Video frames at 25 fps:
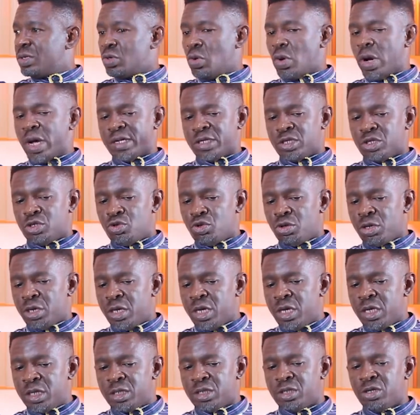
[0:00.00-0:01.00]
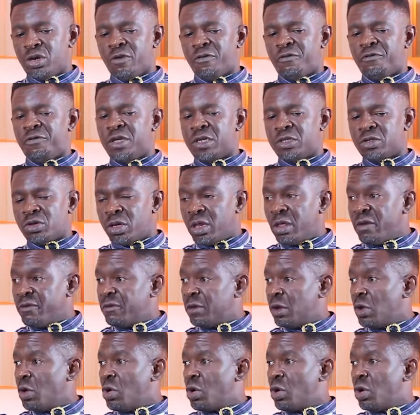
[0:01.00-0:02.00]
as you hit your feet on the
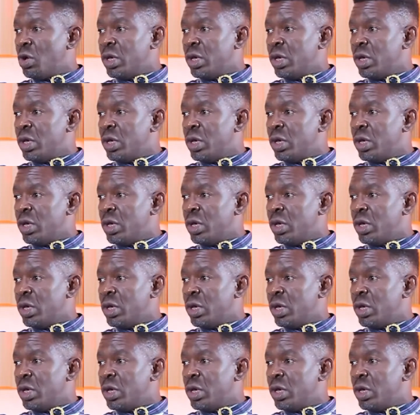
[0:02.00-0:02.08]
floor,